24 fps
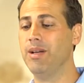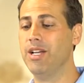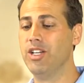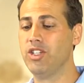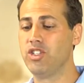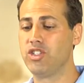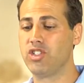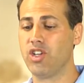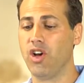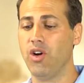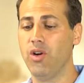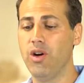
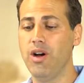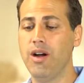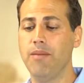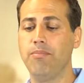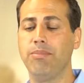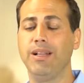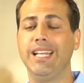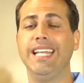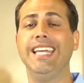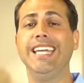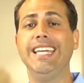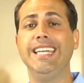So
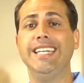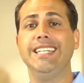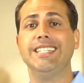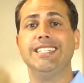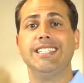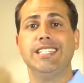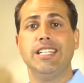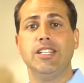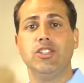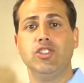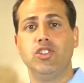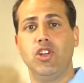
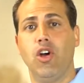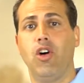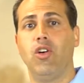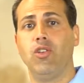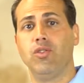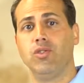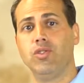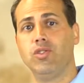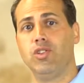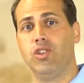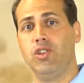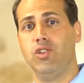please
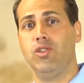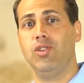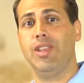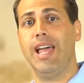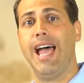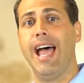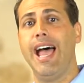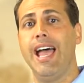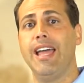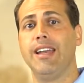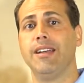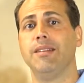don't do
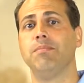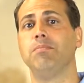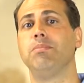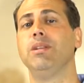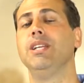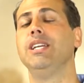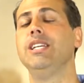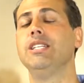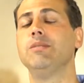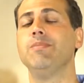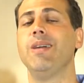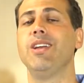that, and
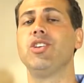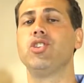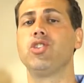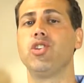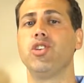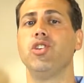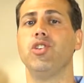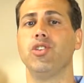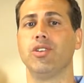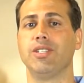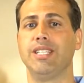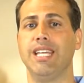please make
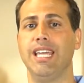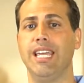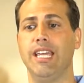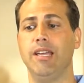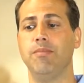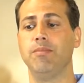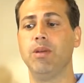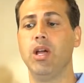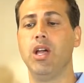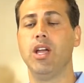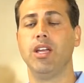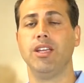sure your
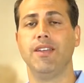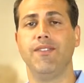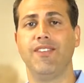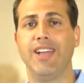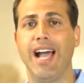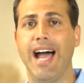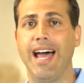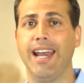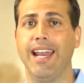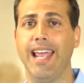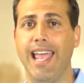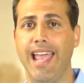team, you've
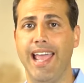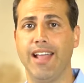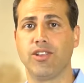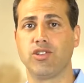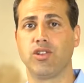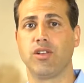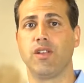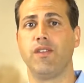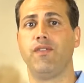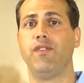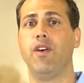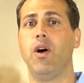got to
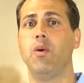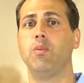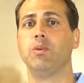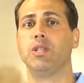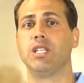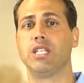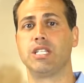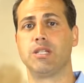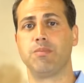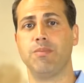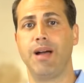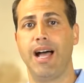answer the phone
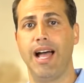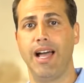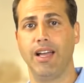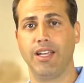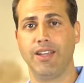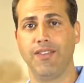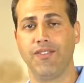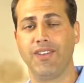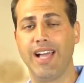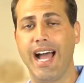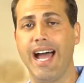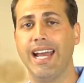with a smile.
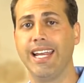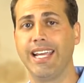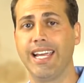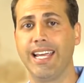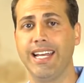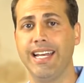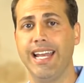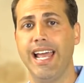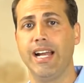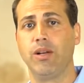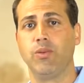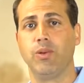You've got to
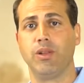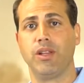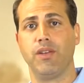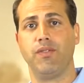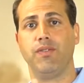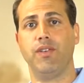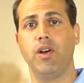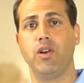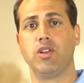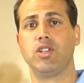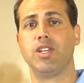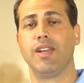connect with the
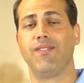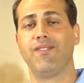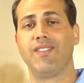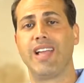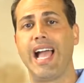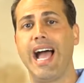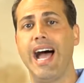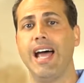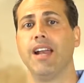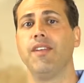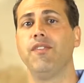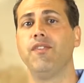folks. You've
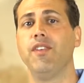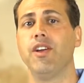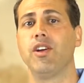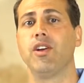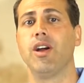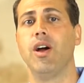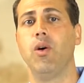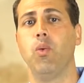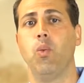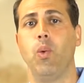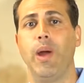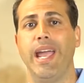got to
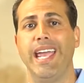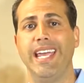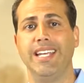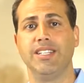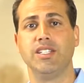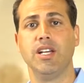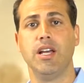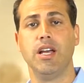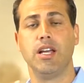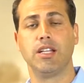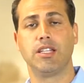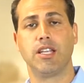figure out ways
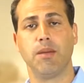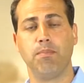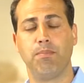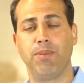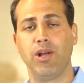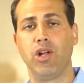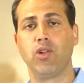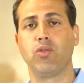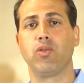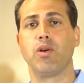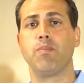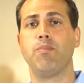to
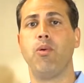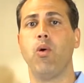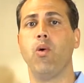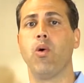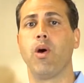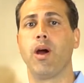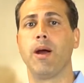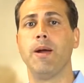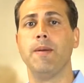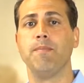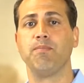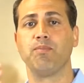build
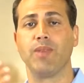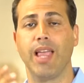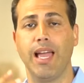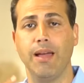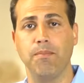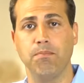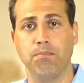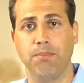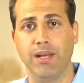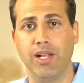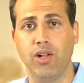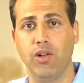rapport
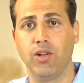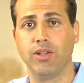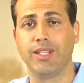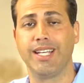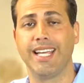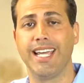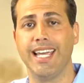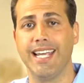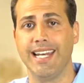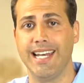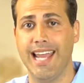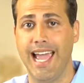and
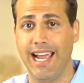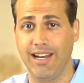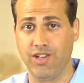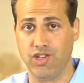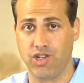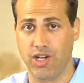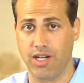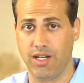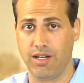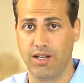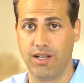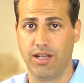build
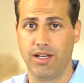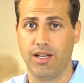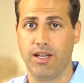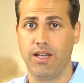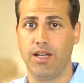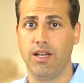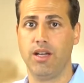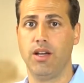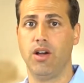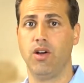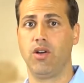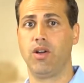connection.
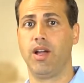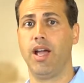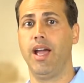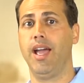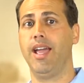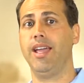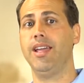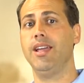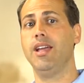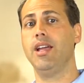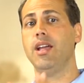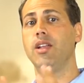
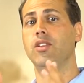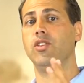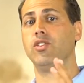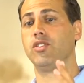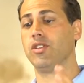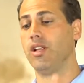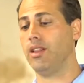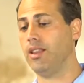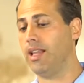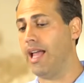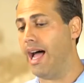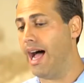Okay, there's
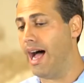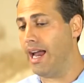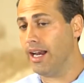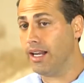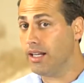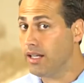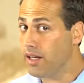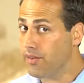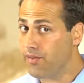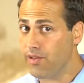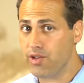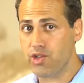a lot
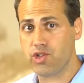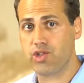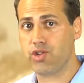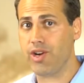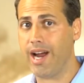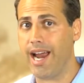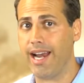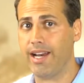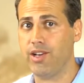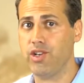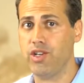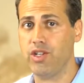of different
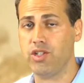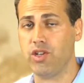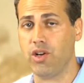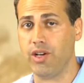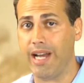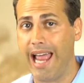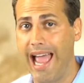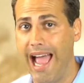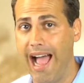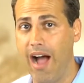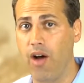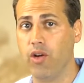strategies
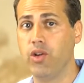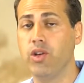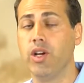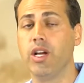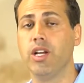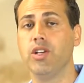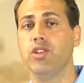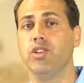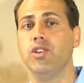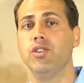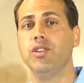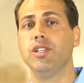on how you
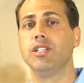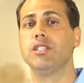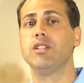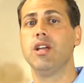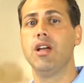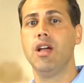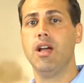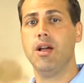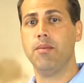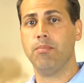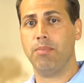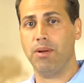can do this,
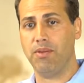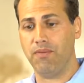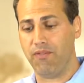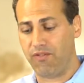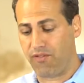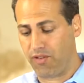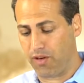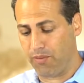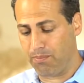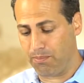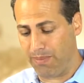but for